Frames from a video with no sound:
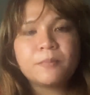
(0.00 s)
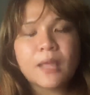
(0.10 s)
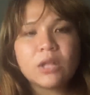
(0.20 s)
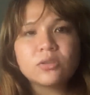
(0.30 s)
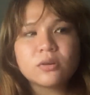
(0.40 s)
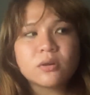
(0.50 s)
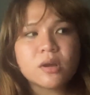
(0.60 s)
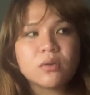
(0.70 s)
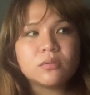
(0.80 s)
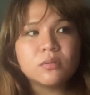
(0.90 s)
enter
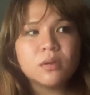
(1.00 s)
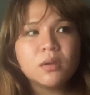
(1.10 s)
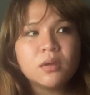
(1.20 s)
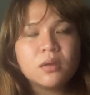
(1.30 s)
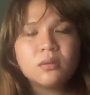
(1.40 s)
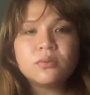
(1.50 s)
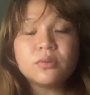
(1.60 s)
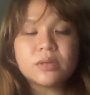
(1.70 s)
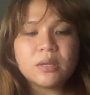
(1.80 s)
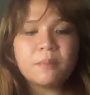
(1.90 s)
around
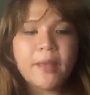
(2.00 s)
2:30